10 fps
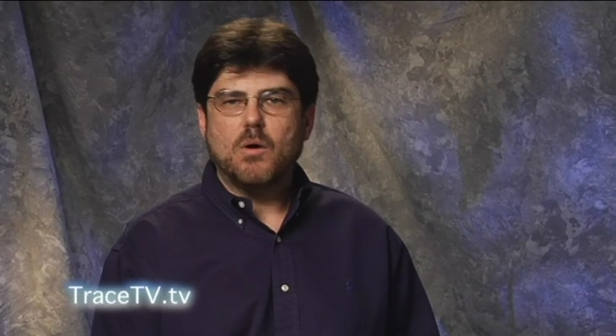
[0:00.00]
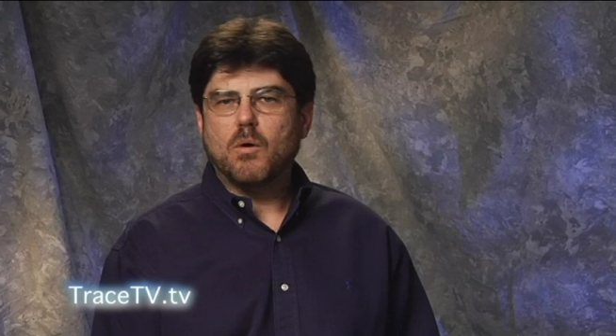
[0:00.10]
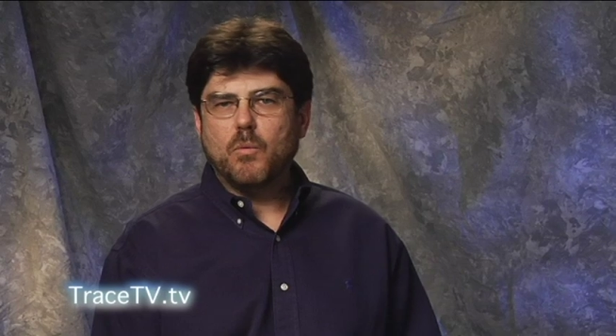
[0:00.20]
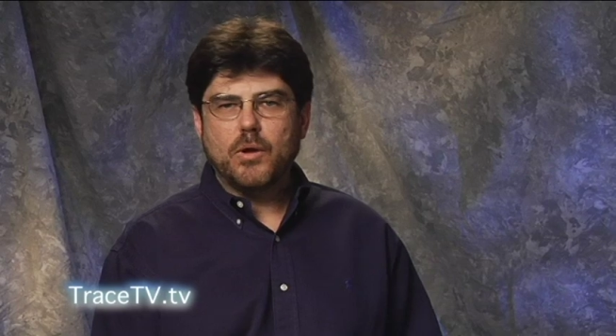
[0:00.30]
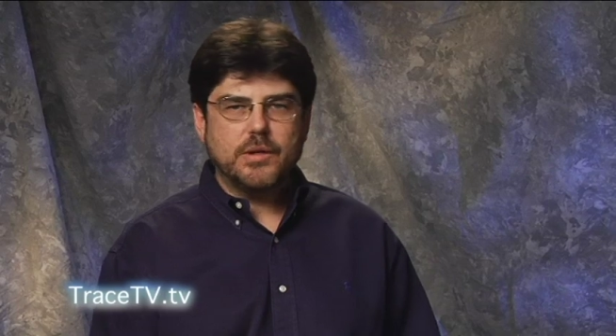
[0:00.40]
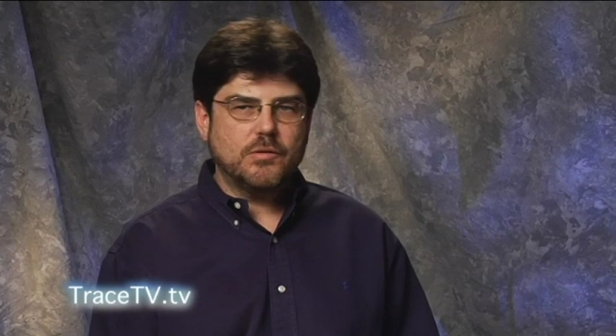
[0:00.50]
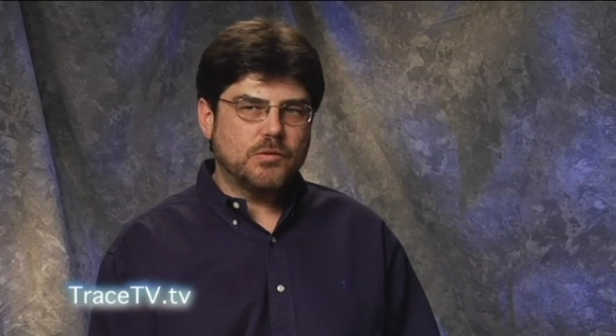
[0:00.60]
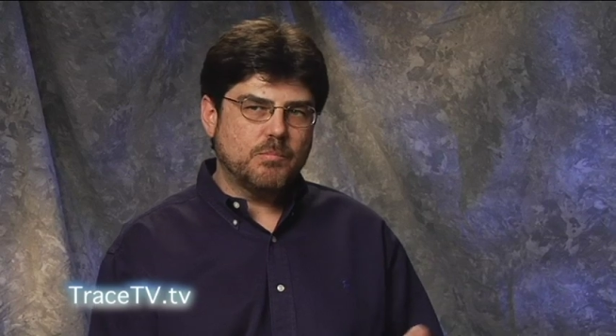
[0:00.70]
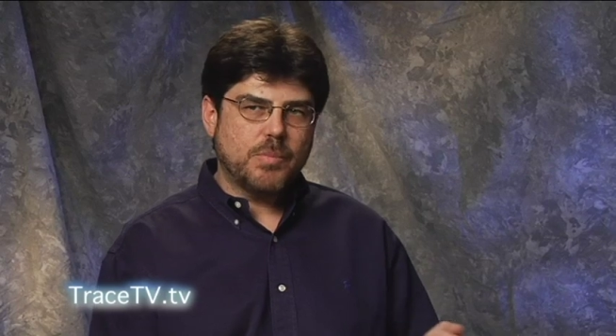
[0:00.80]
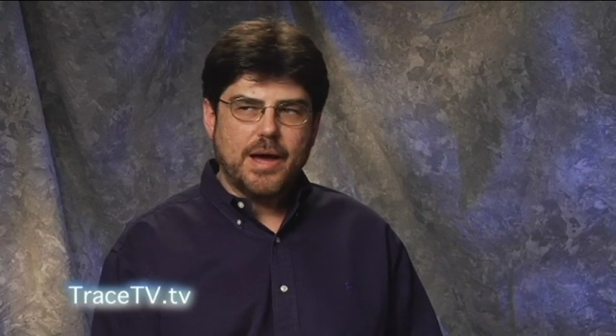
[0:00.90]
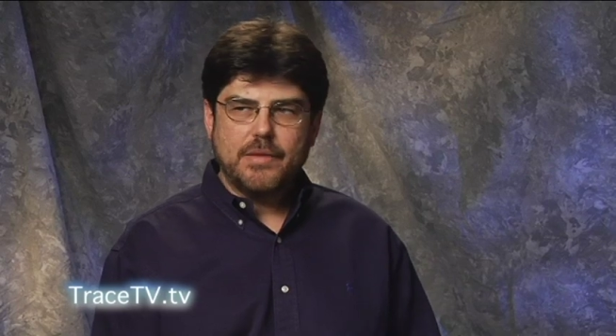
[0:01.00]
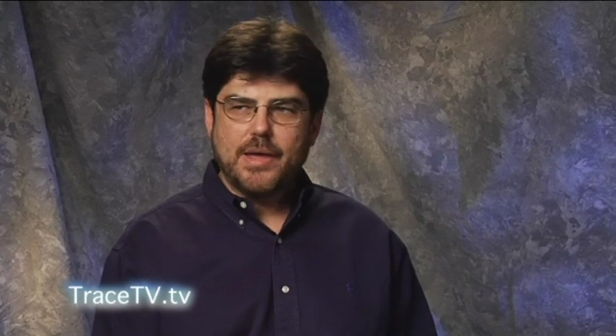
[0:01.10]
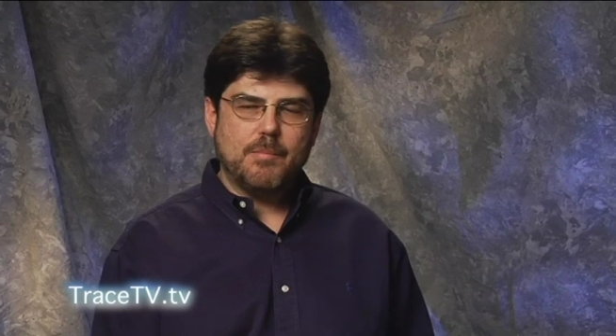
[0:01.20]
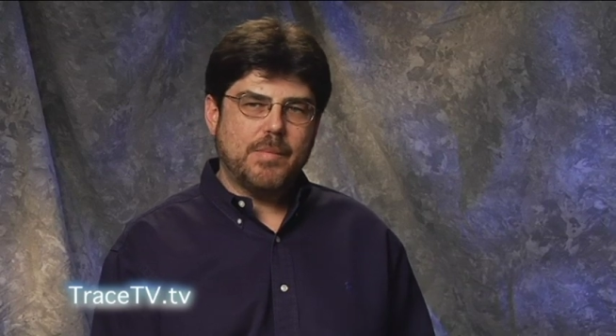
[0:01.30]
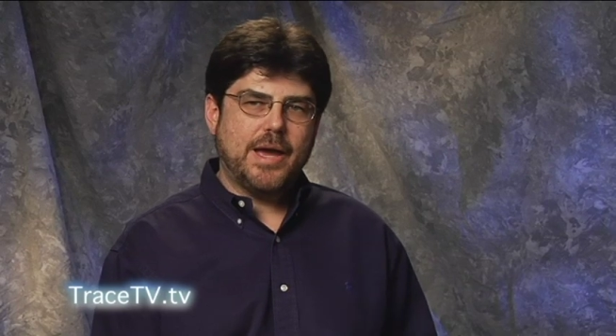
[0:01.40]
or willing to buy
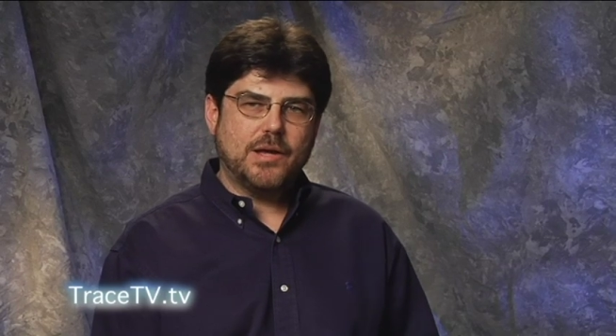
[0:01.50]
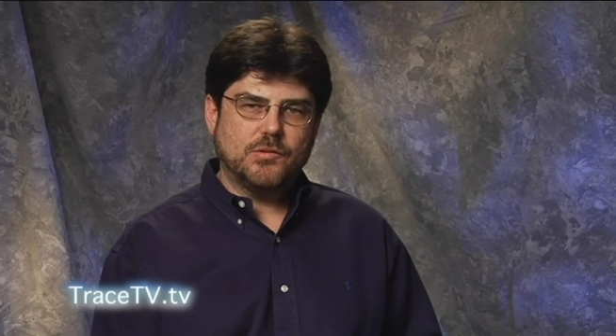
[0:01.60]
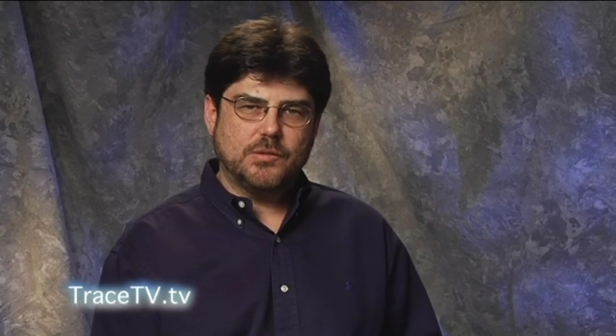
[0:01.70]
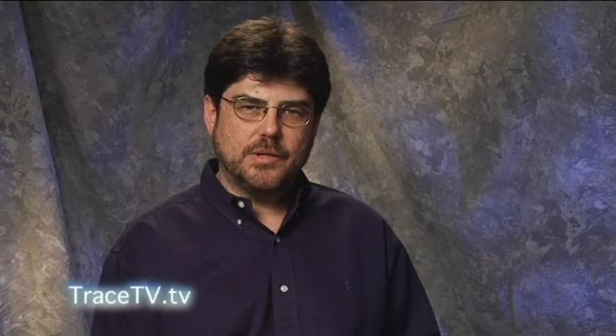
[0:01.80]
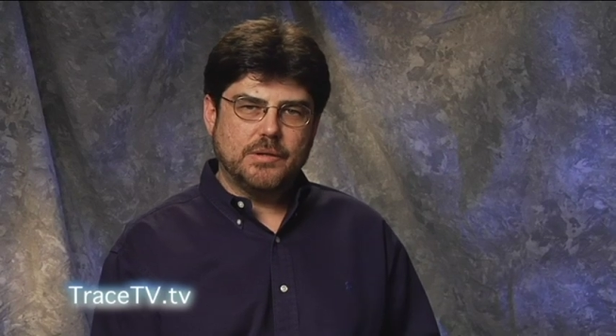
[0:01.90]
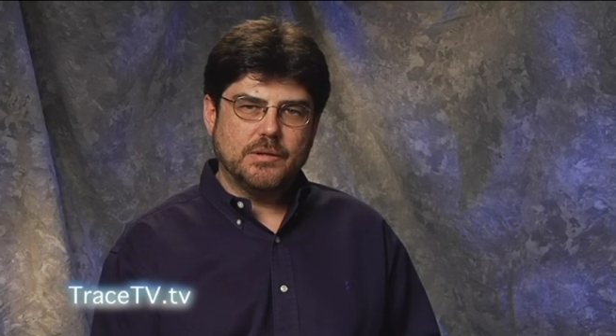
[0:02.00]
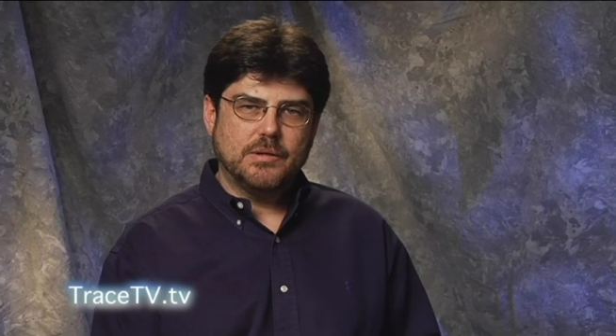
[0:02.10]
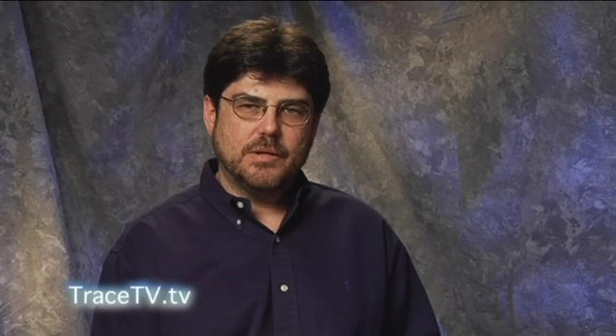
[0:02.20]
that magazine,